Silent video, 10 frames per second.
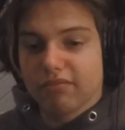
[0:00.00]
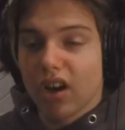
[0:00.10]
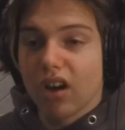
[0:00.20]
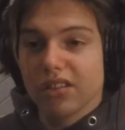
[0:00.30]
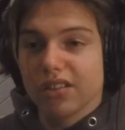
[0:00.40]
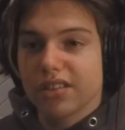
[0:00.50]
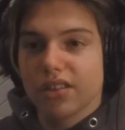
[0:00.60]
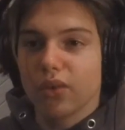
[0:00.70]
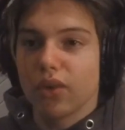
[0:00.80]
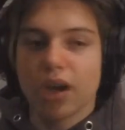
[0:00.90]
artists
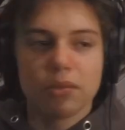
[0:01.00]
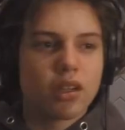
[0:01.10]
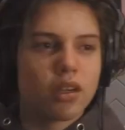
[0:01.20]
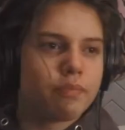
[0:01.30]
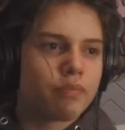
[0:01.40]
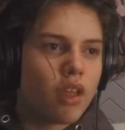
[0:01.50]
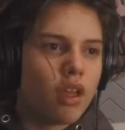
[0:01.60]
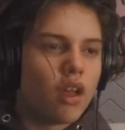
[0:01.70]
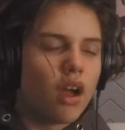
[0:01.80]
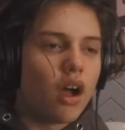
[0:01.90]
who are coming up.
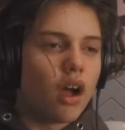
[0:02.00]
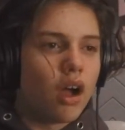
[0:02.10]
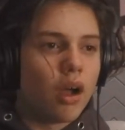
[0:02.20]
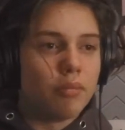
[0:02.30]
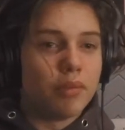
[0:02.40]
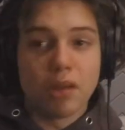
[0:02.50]
But